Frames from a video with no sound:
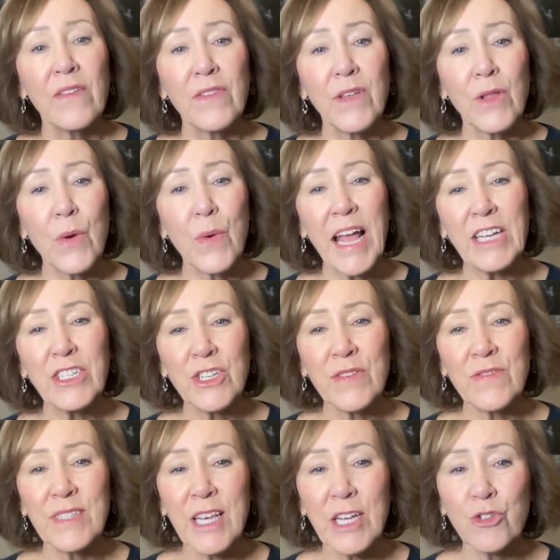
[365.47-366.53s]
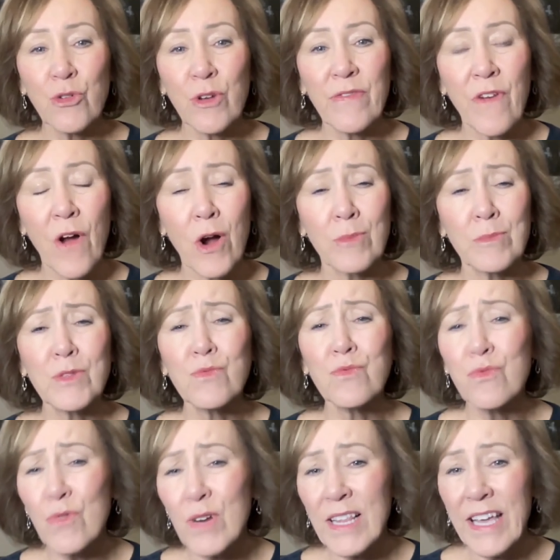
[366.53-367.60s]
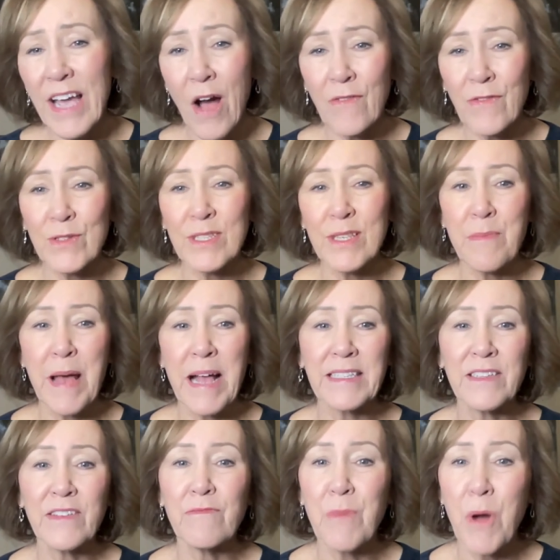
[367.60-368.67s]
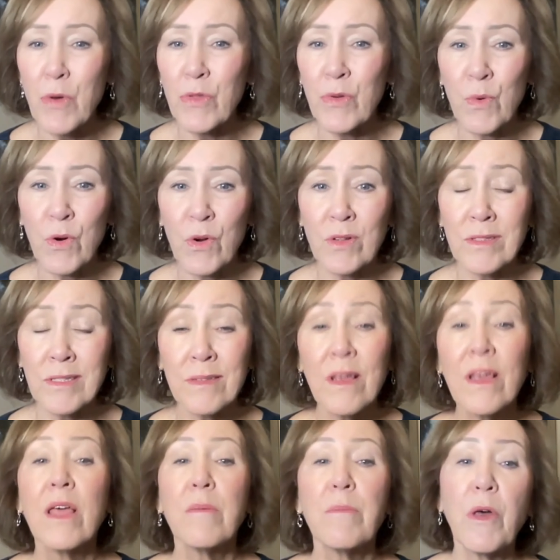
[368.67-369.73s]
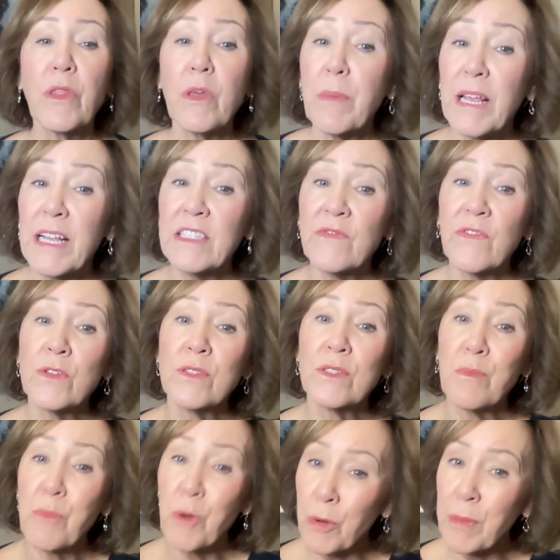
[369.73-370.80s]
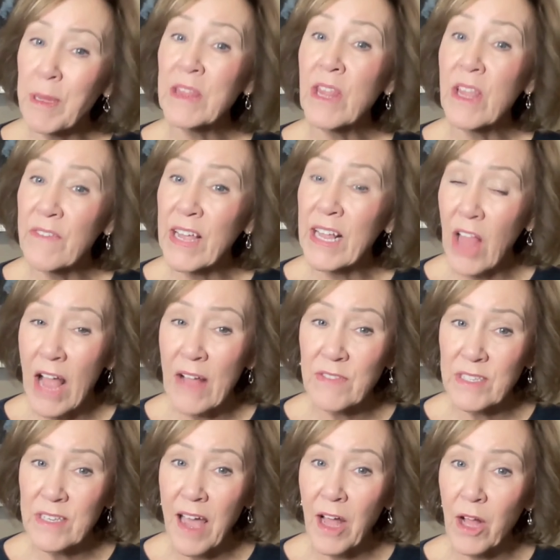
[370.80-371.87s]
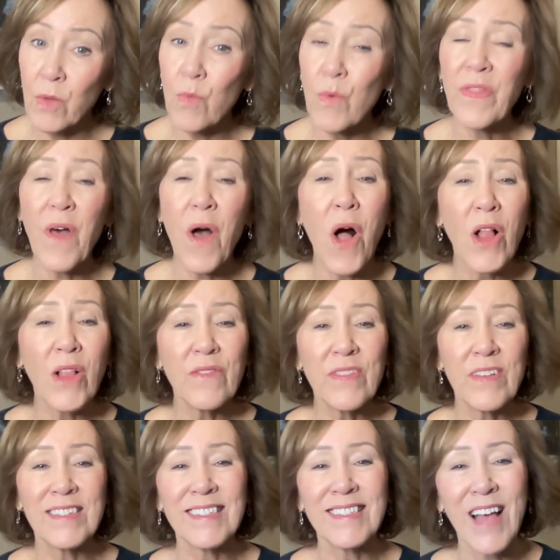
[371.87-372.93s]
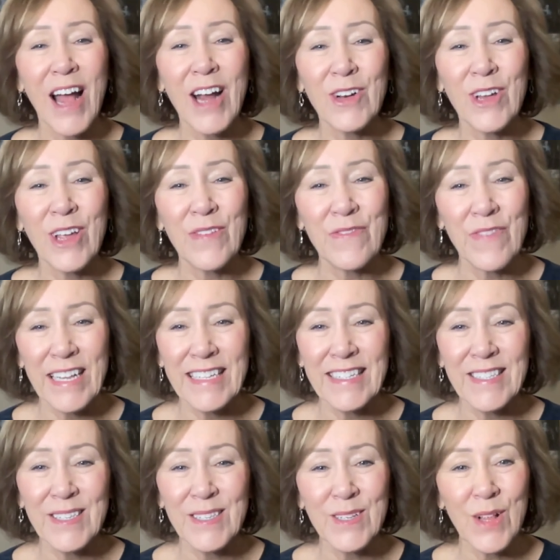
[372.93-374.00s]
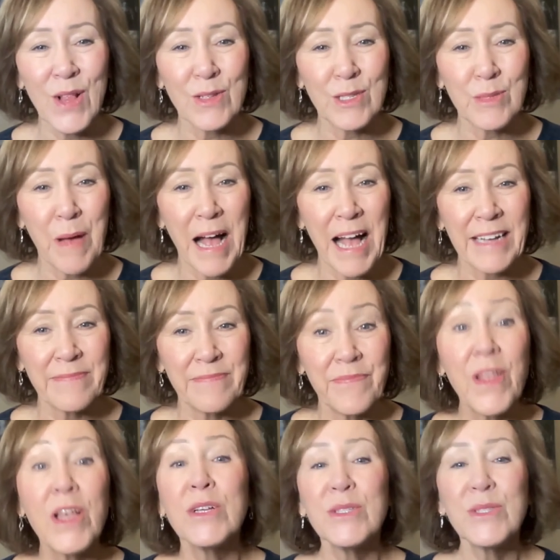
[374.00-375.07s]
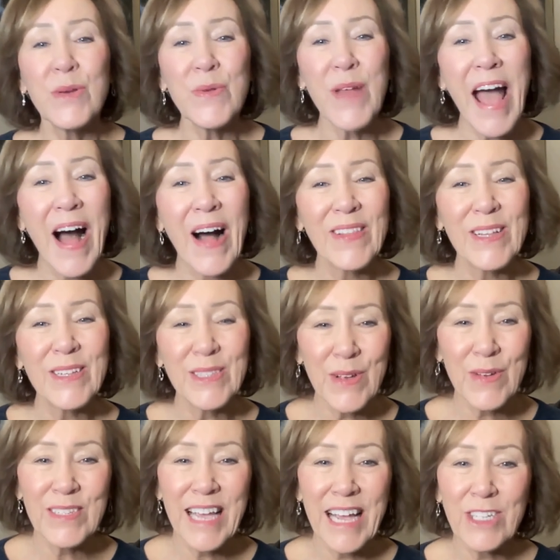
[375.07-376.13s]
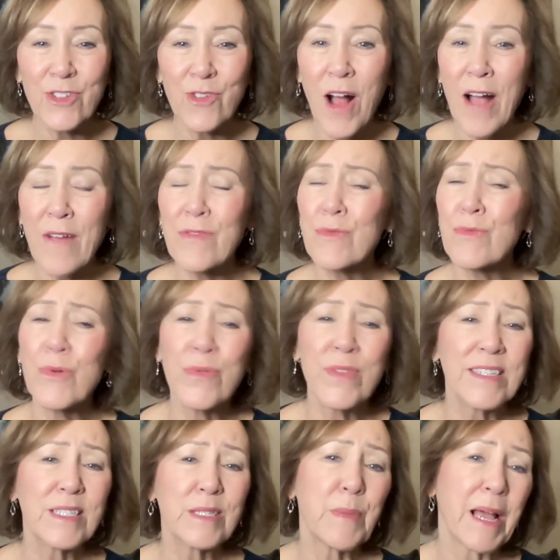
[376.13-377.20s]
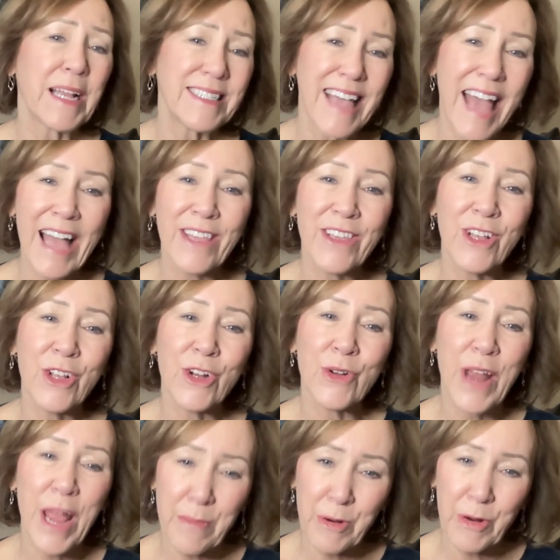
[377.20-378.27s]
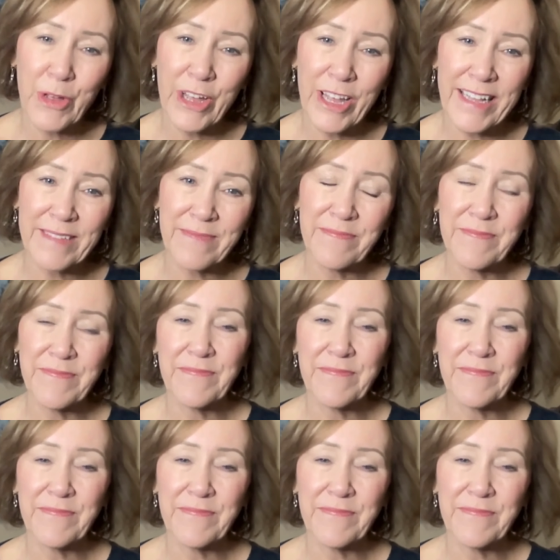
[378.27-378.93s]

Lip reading: The location of Century Farms really offers the best of both worlds, both a peaceful suburban living lifestyle with all of the desired conveniences close by. So now let's go take a drive through this spectacular neighborhood.